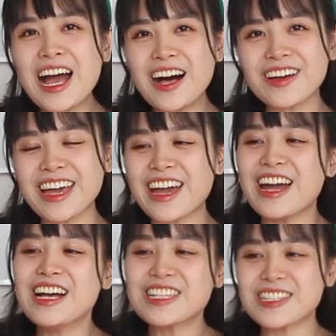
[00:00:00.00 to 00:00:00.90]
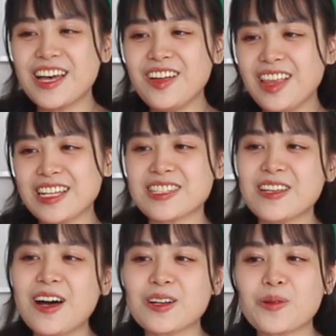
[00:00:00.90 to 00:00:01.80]
Okay, so let's
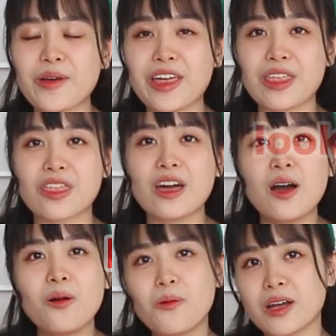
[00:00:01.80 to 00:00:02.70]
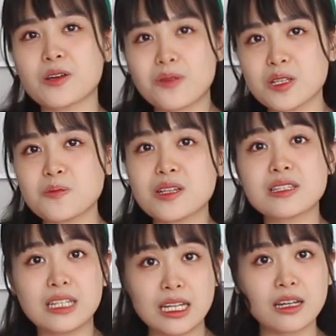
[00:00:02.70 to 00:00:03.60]
start with what Christmas
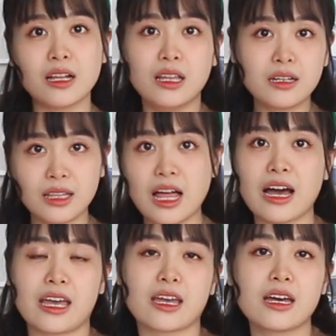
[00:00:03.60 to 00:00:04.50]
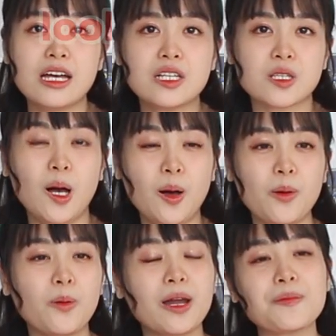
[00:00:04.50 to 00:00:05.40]
dinner look like. So
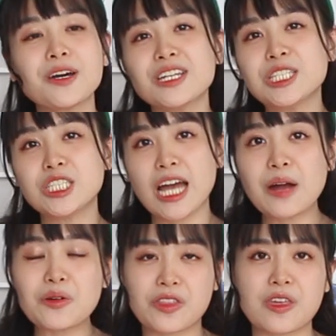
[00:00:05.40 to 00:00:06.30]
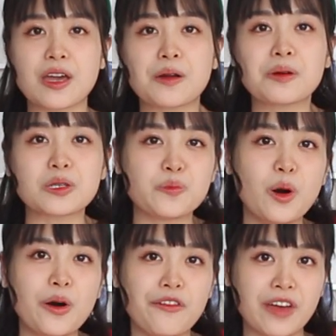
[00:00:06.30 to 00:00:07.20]
what I'm gonna share with you is
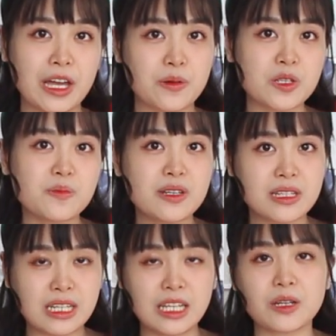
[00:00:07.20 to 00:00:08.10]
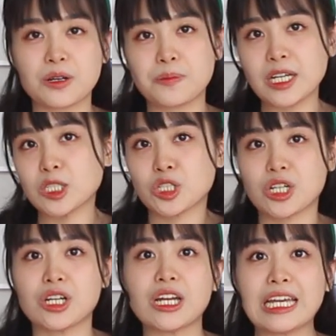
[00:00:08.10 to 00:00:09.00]
more of a Christmas dinner
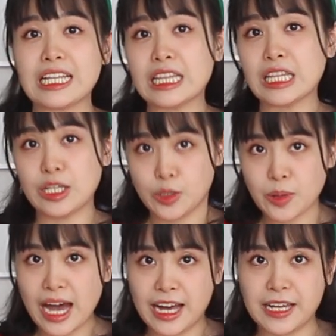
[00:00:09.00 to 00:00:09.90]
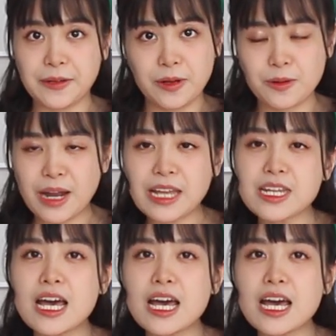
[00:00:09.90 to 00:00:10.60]
picture in the UK, alright?